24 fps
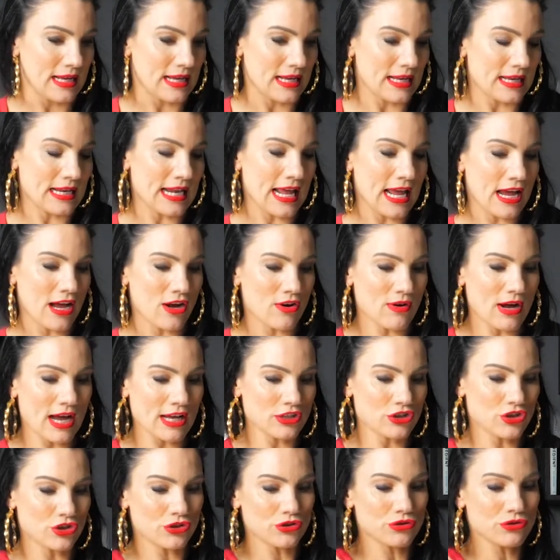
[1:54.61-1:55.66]
Now,
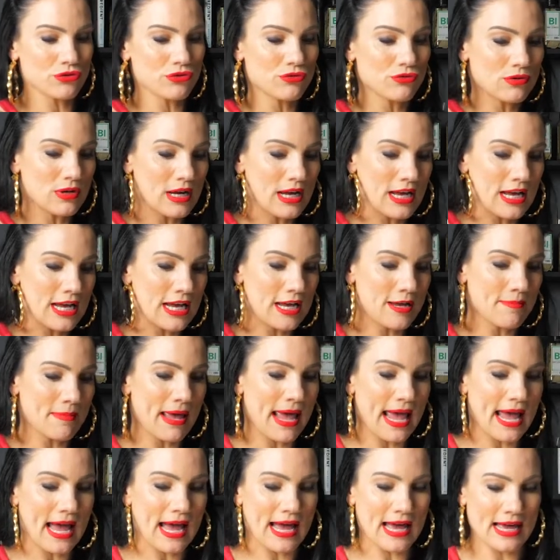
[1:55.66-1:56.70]
I do
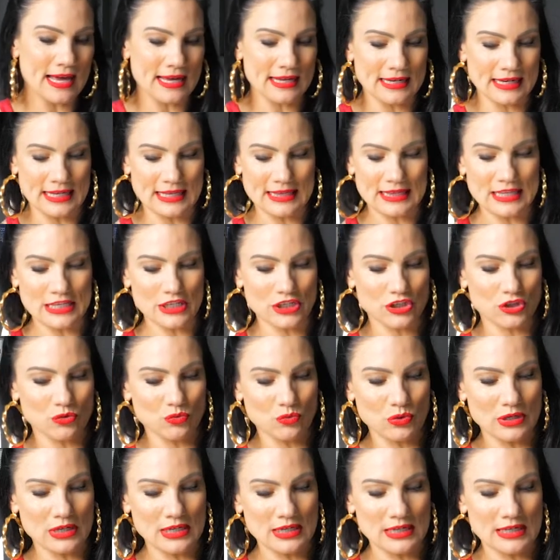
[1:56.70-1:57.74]
add in this
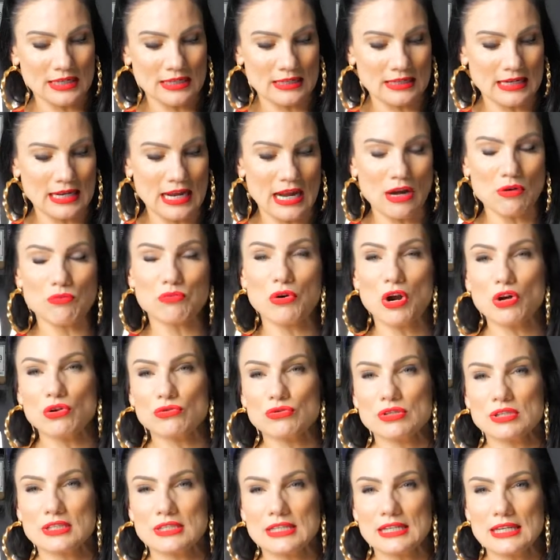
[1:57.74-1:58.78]
one a
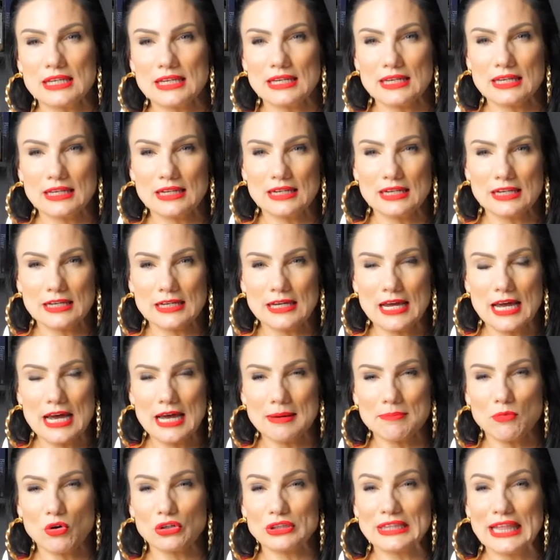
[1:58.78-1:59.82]
roasted
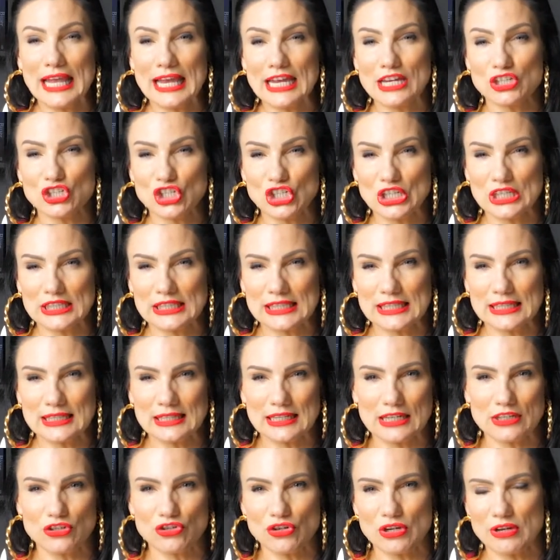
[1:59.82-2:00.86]
Ortega chili,
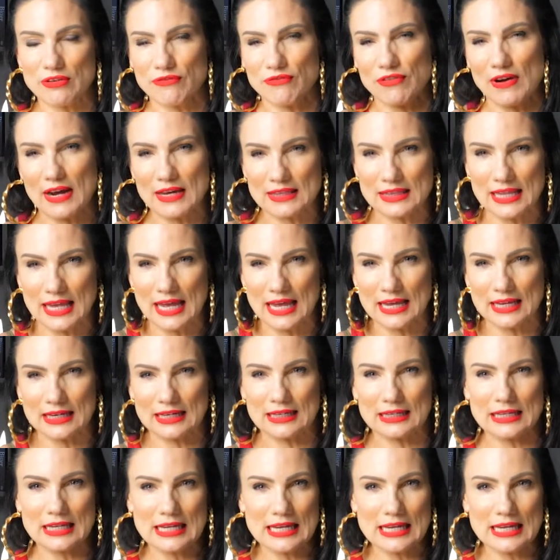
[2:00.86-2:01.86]
and you can find that